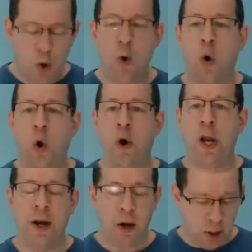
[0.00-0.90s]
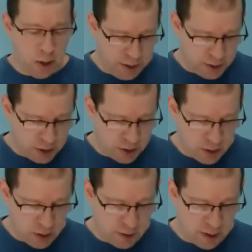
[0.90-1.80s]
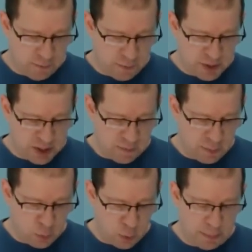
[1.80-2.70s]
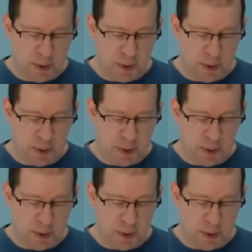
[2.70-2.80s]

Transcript: or net earnings from self-employment.